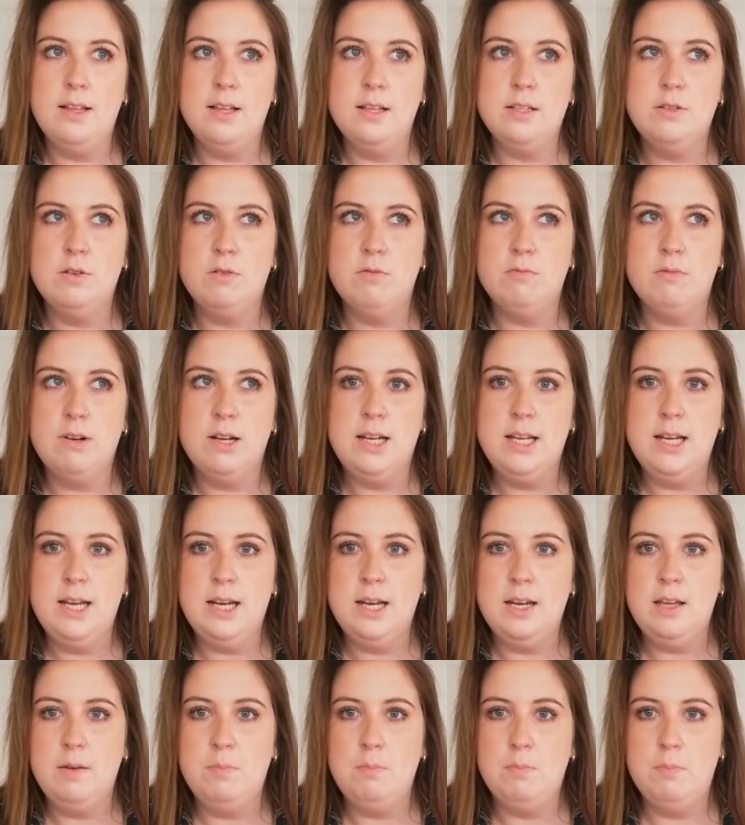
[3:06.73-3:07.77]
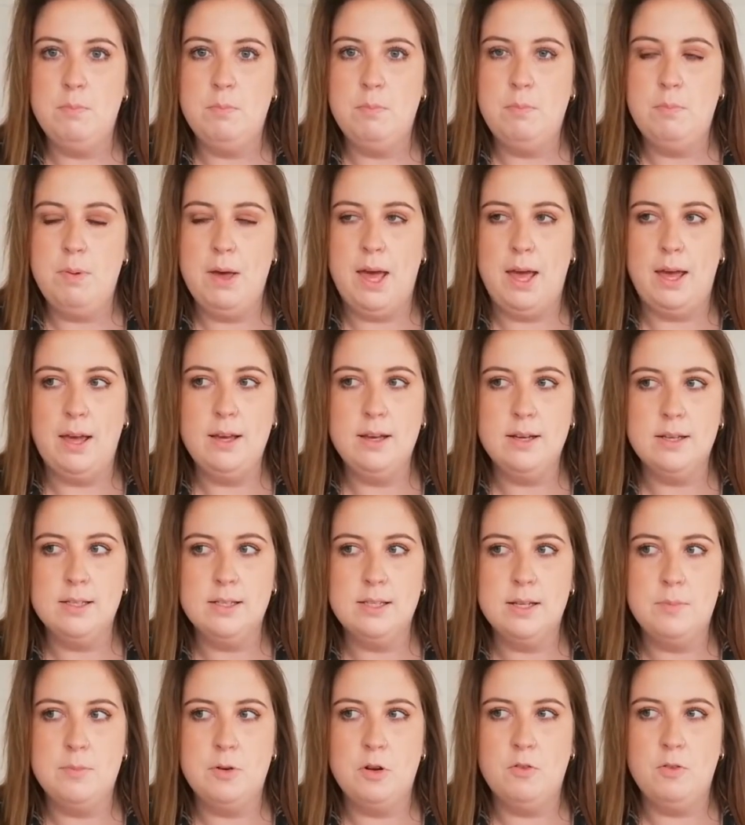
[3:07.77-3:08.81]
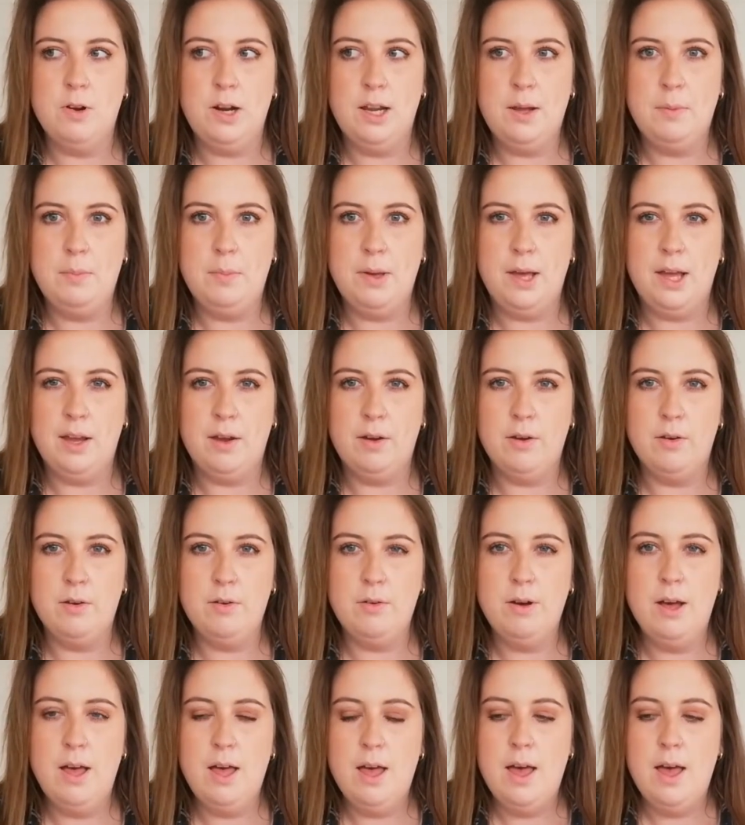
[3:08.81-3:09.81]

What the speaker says: There's not really any pinks. I'm not really a pink girl.